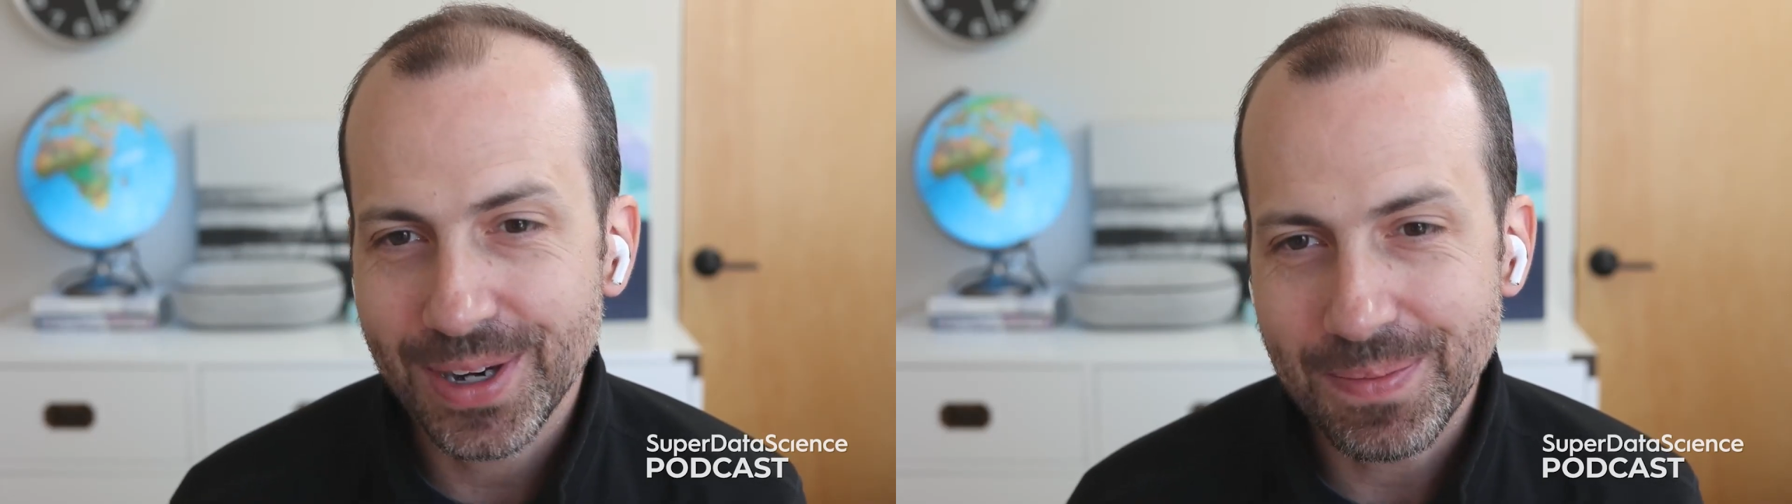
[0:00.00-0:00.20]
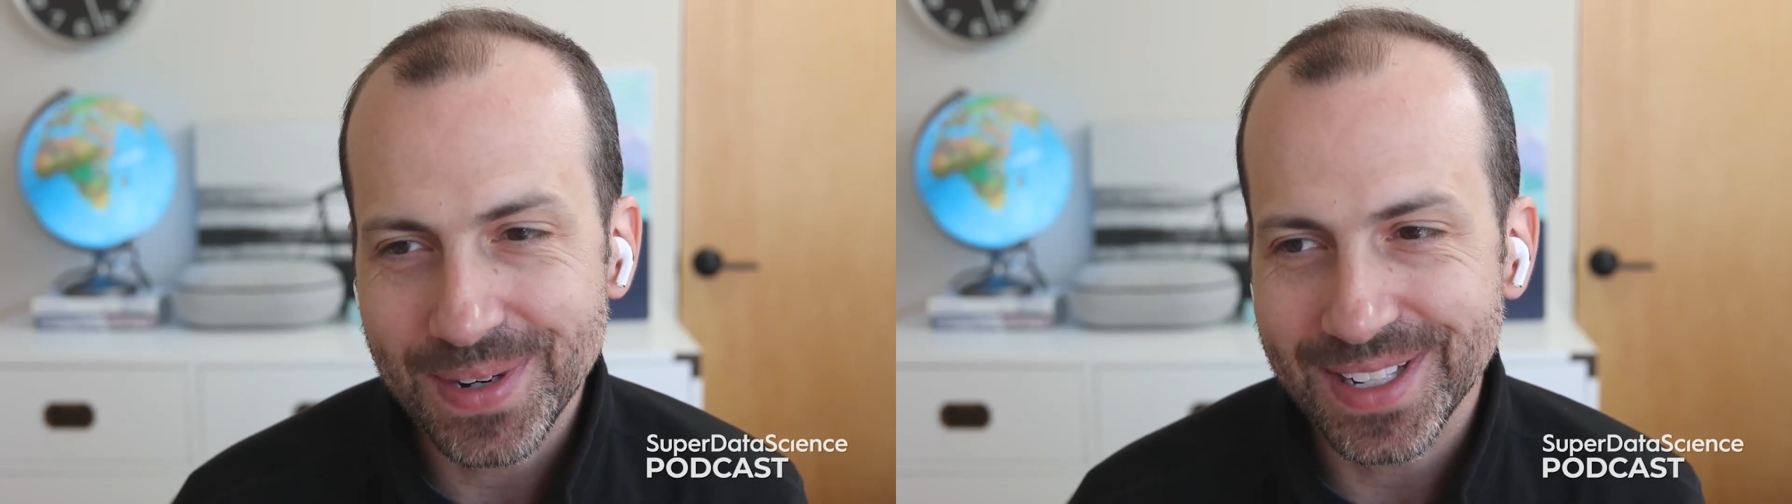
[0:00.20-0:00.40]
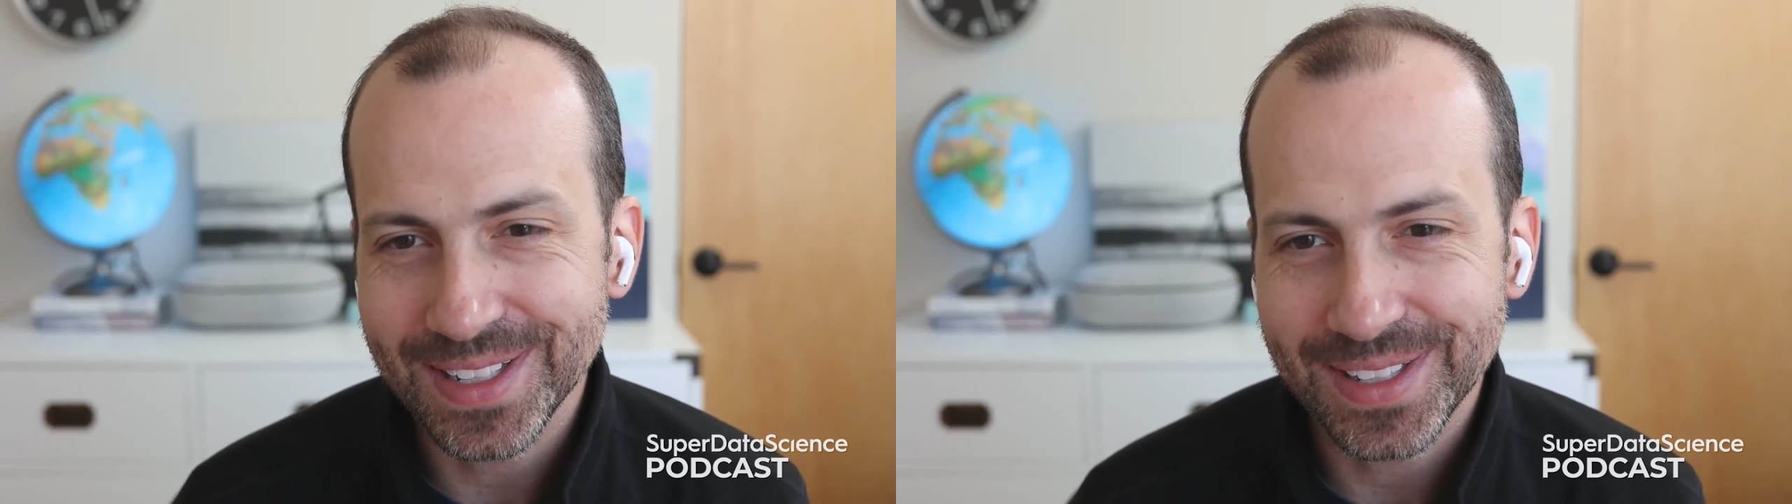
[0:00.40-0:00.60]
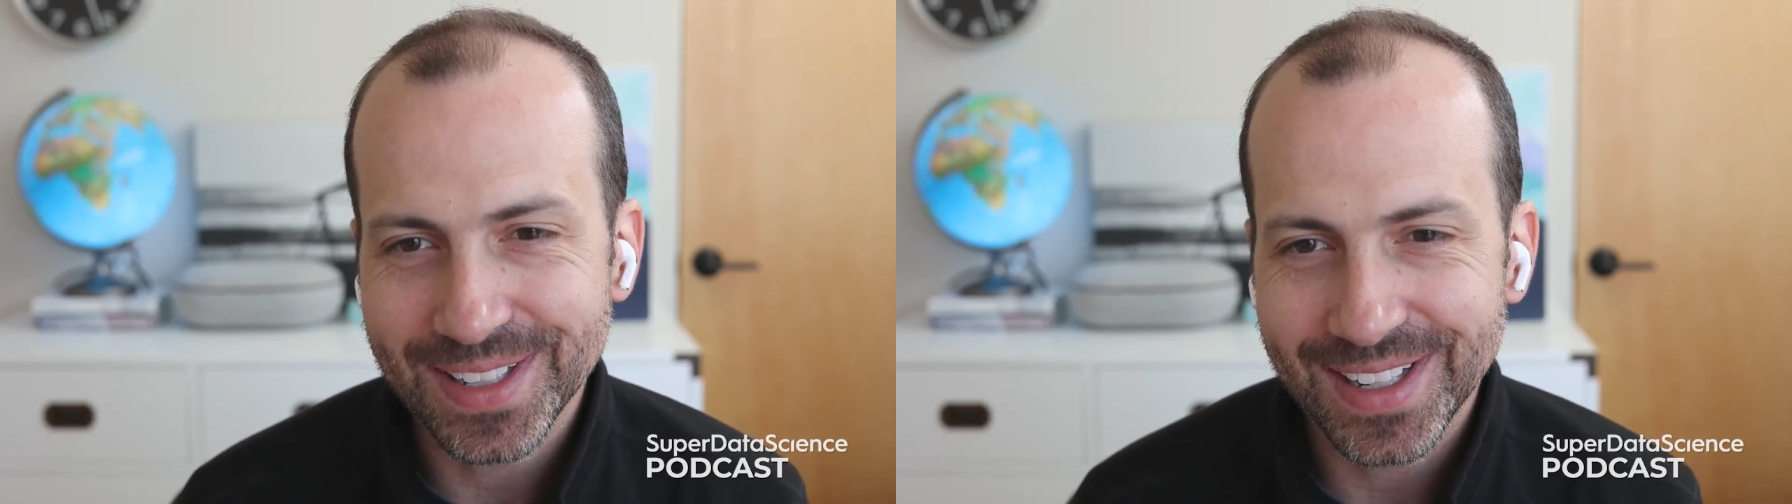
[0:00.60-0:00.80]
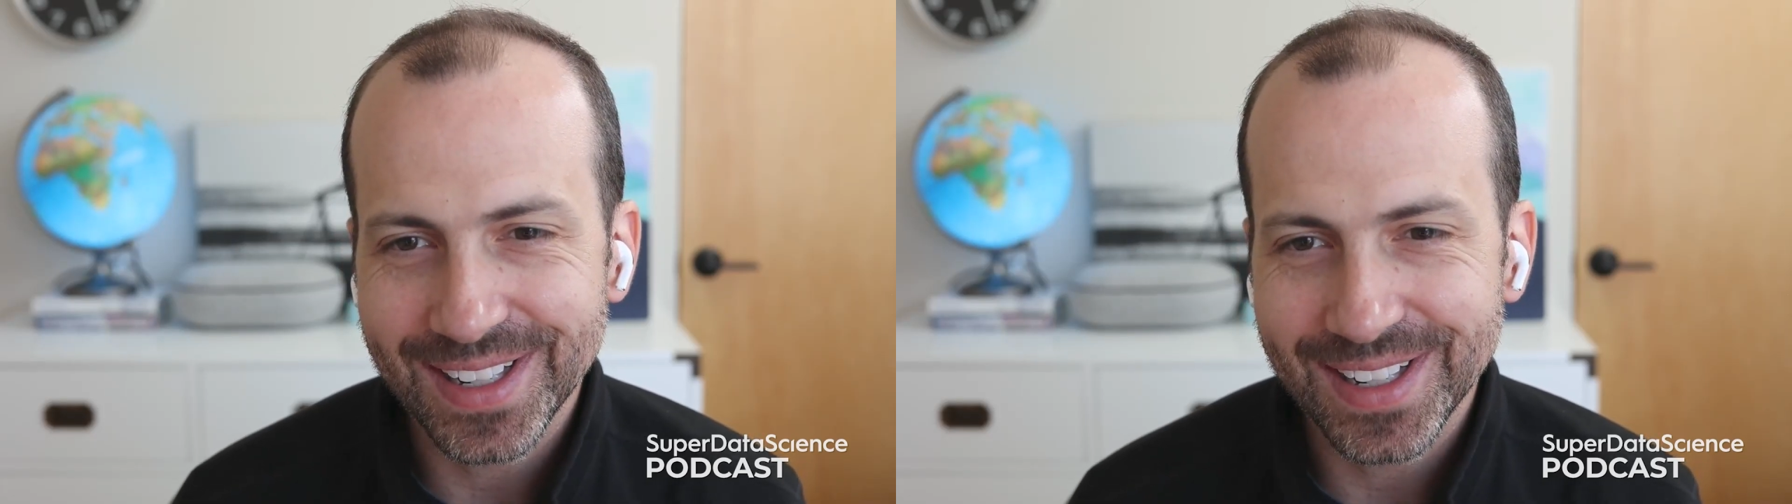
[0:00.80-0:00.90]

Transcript: companies,